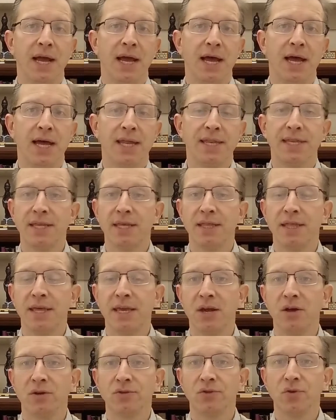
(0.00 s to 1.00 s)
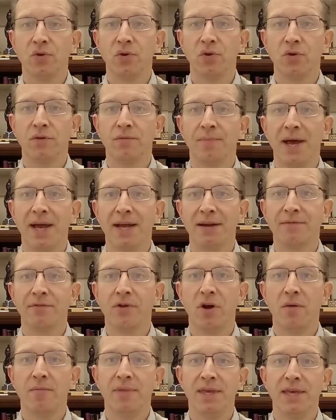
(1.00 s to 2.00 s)
And they also looked back
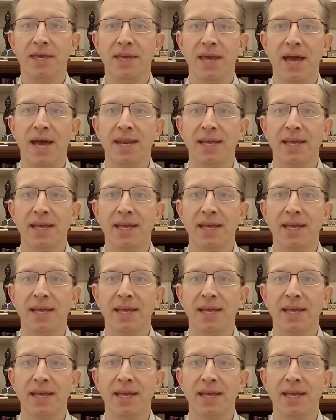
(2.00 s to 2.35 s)
from the